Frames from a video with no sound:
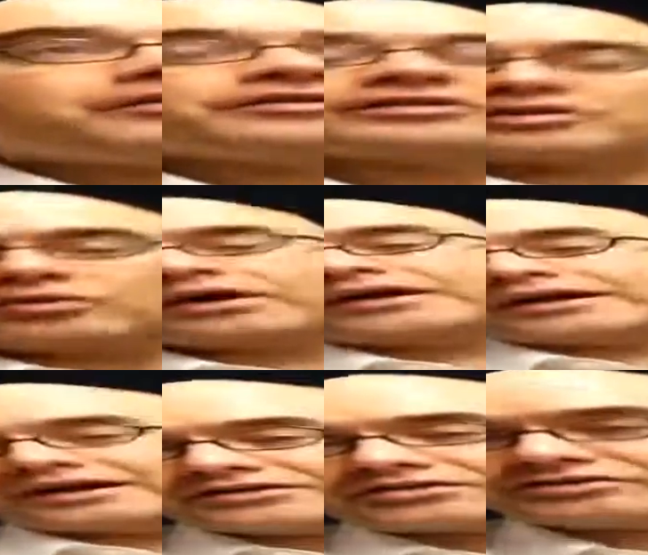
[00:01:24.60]
they're going to want
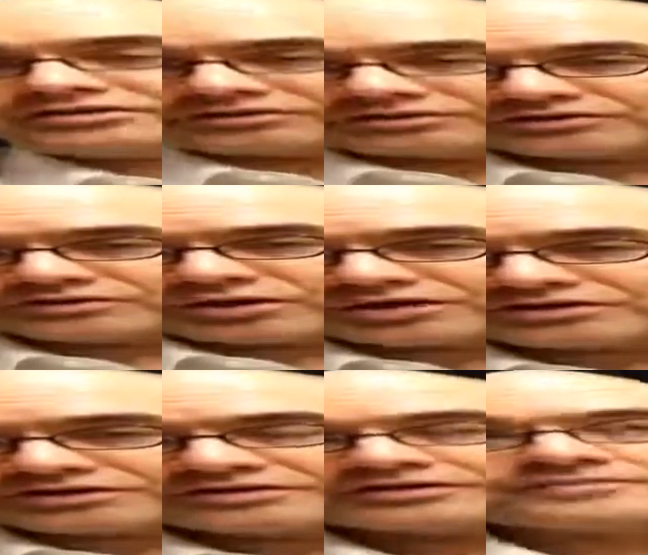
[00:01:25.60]
answers to those
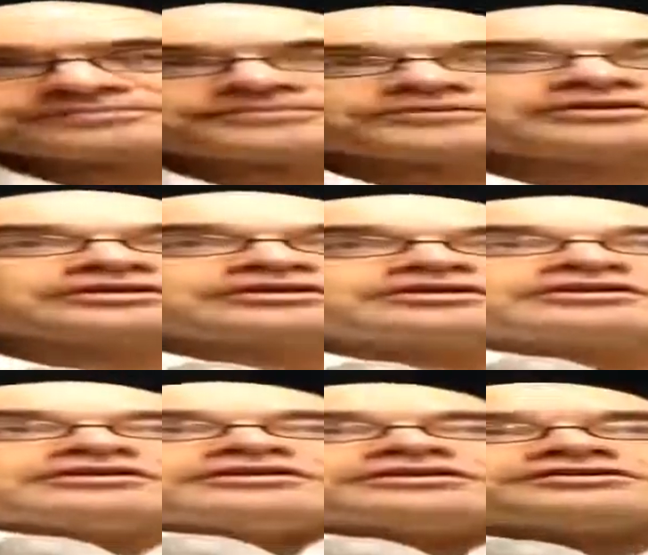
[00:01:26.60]
questions.
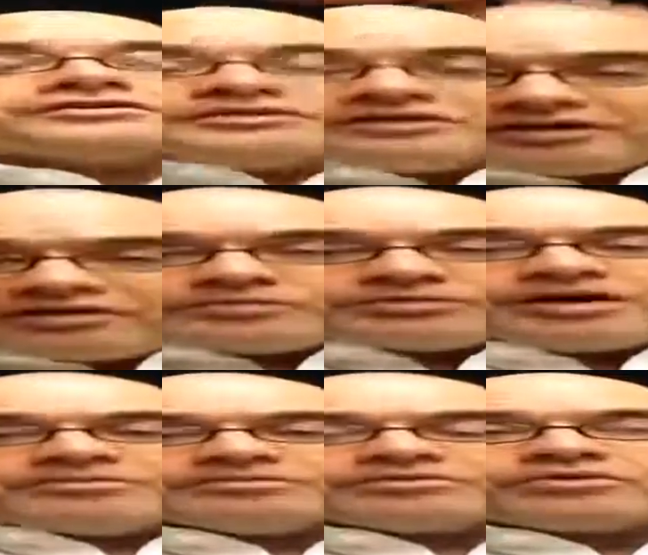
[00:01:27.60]
So then another
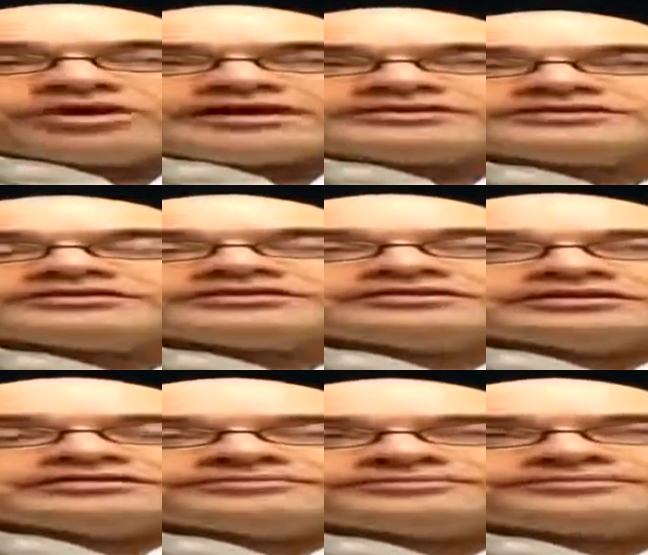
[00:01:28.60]
problem arises in
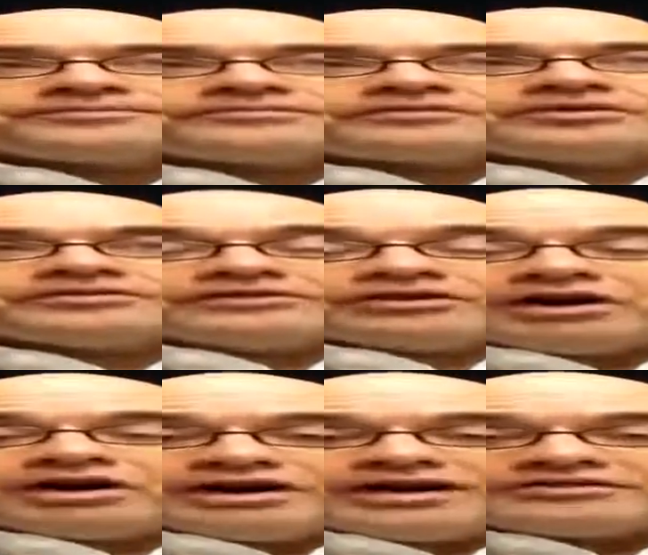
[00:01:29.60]
that there
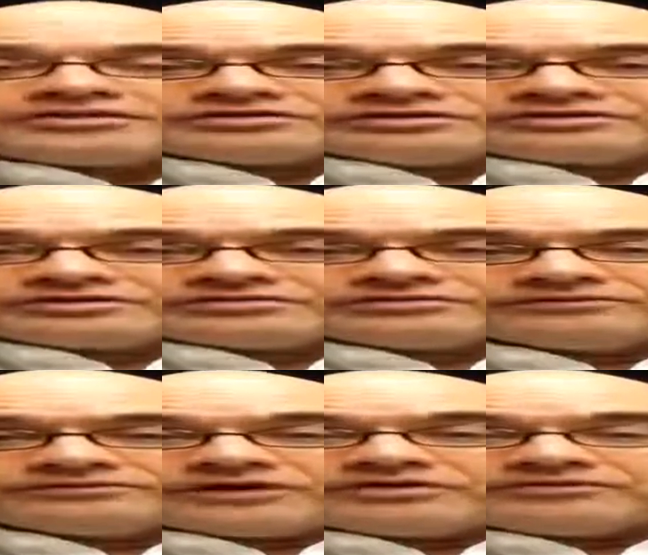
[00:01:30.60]
are answers,
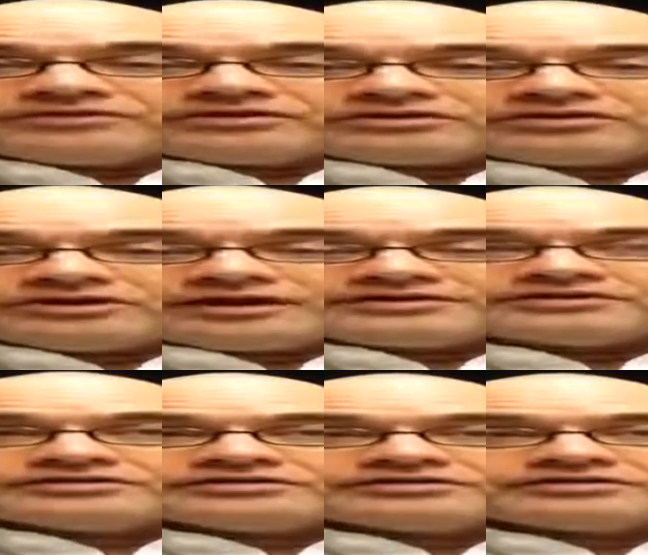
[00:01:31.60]
very, very good
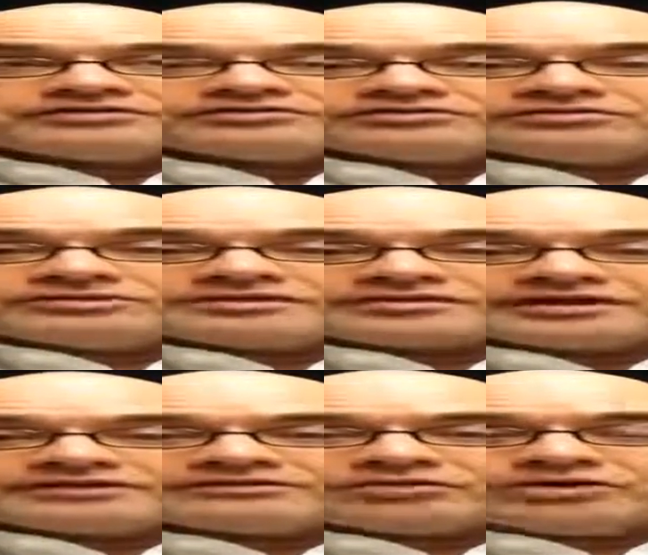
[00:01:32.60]
answers to these
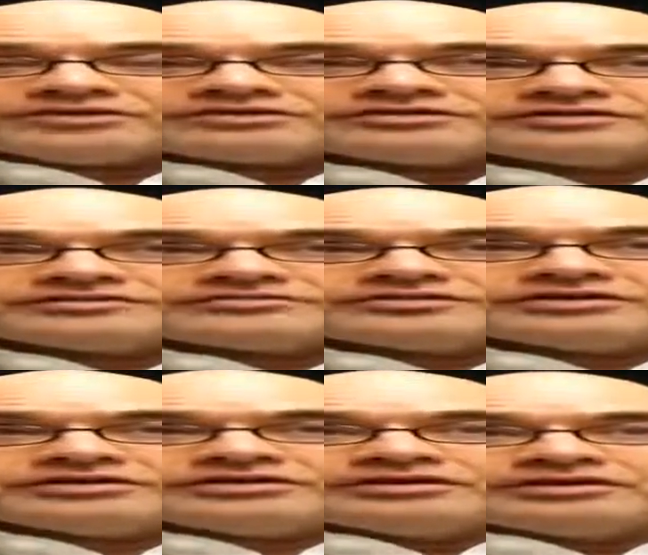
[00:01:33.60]
kinds of questions,
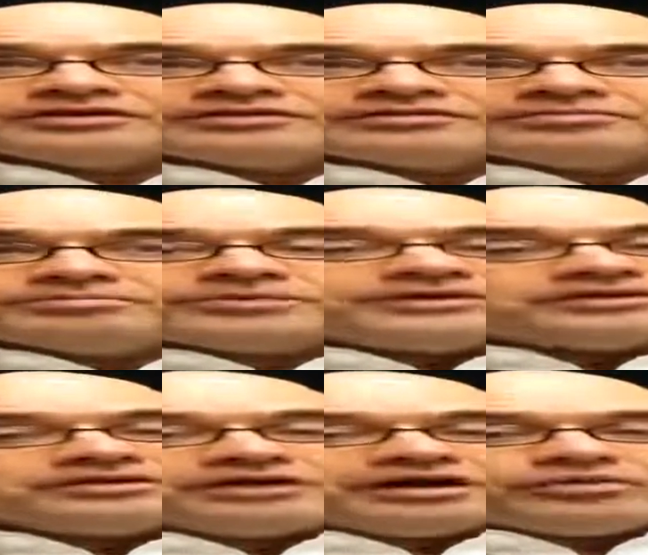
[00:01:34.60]
but
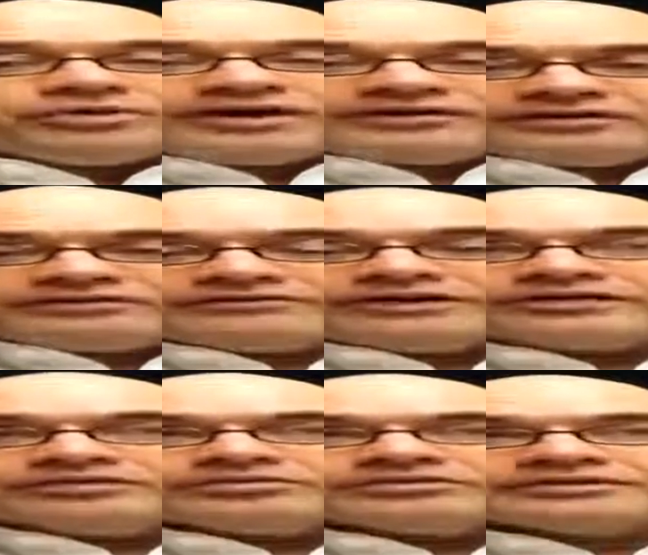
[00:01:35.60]
they're not widely
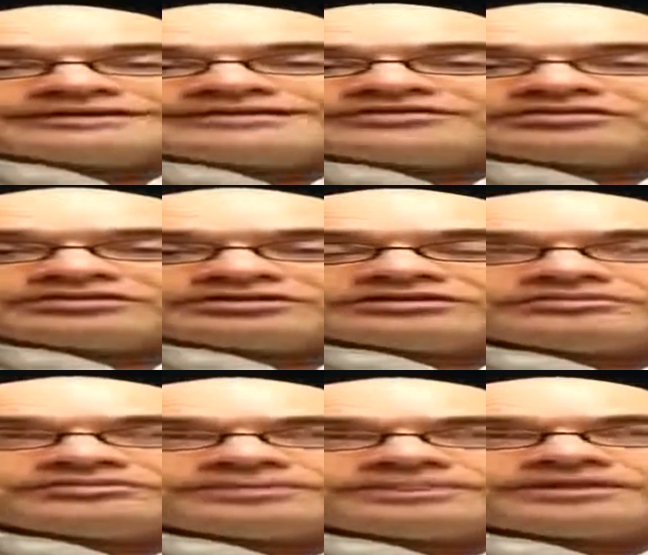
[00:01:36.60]
available easily
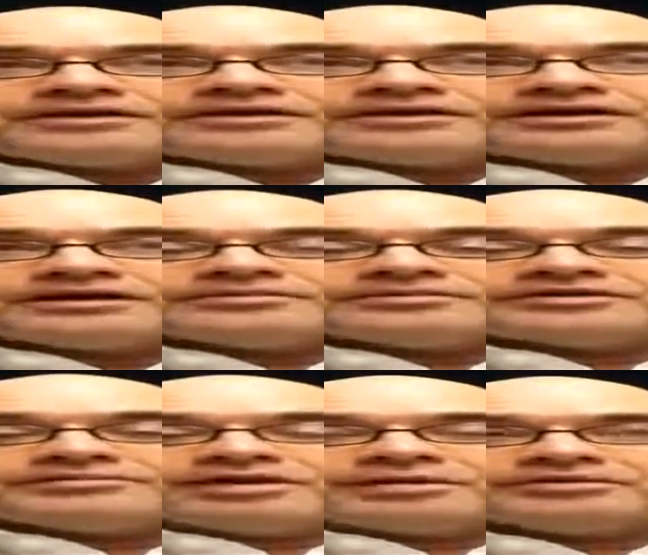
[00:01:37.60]

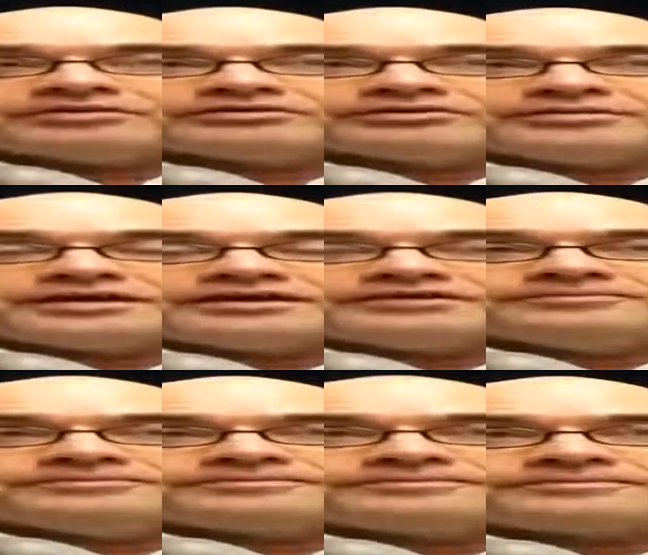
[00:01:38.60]
in the public domain.